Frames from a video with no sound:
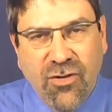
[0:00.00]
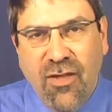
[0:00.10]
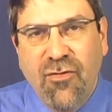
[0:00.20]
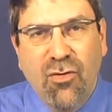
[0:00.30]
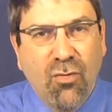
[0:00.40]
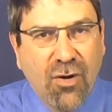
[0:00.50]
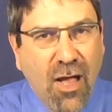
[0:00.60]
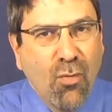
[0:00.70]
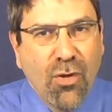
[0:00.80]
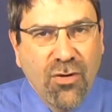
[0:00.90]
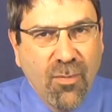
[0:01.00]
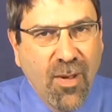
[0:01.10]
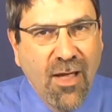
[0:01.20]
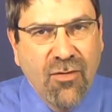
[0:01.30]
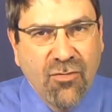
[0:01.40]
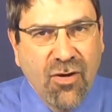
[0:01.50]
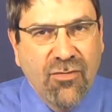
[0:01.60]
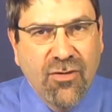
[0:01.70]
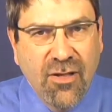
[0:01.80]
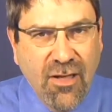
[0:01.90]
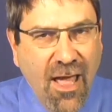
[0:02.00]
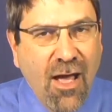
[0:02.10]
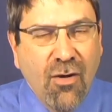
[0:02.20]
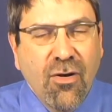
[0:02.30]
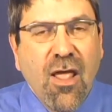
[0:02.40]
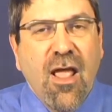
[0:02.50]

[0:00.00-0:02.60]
If you were not willing to buy the trustee out,